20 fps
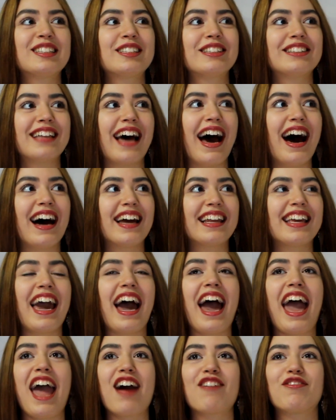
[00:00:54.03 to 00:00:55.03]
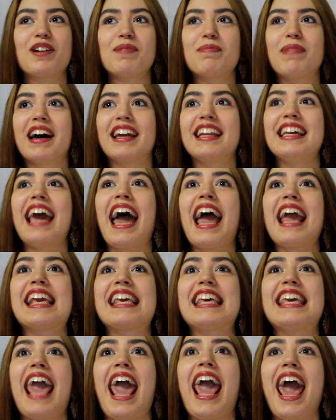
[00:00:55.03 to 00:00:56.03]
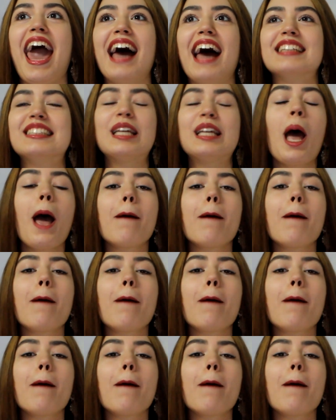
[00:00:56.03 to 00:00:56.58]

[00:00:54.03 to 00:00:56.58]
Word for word: Sutaria, everybody. I can't